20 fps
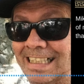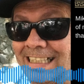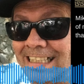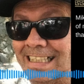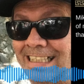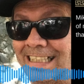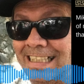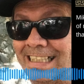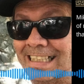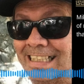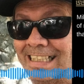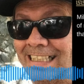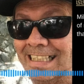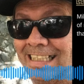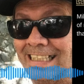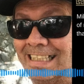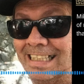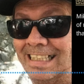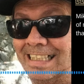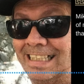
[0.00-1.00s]
And not even
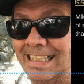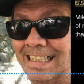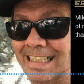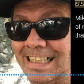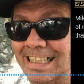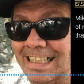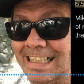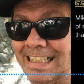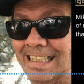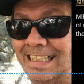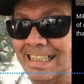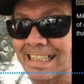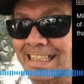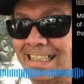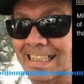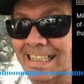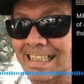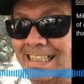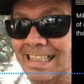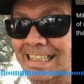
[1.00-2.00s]
just
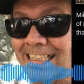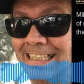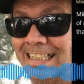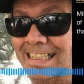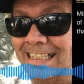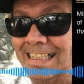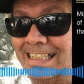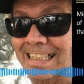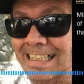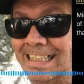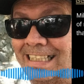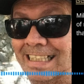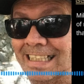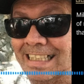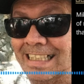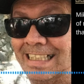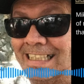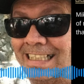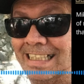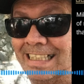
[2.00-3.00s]
unscheduled in
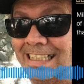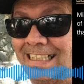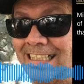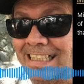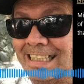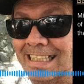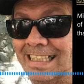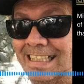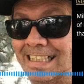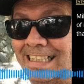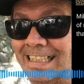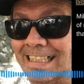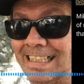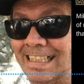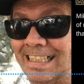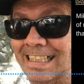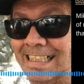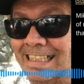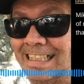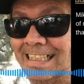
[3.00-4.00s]
this country. It needs to be
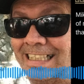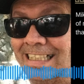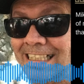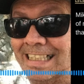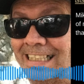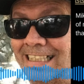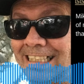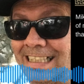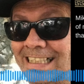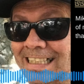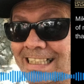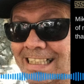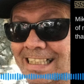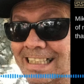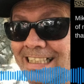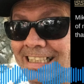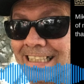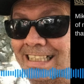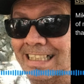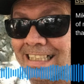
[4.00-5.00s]
legal in the
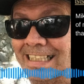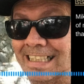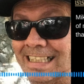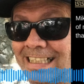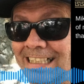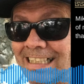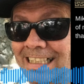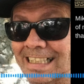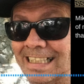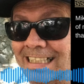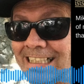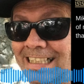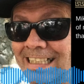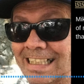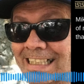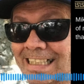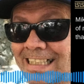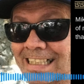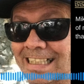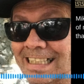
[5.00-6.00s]
whole country for them
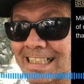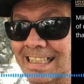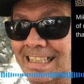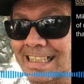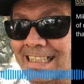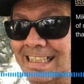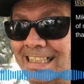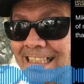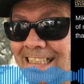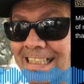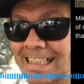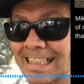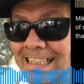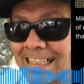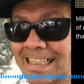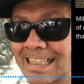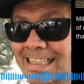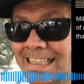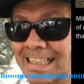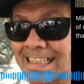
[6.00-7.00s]
to even consider
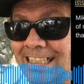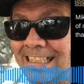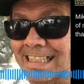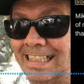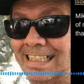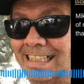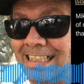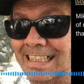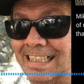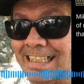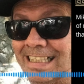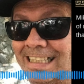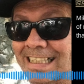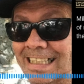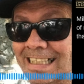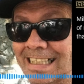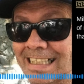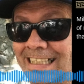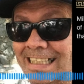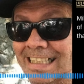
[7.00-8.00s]
talking about making
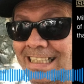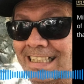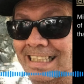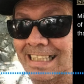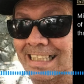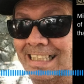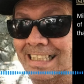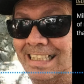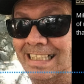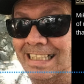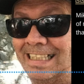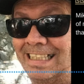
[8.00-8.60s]
those agreements.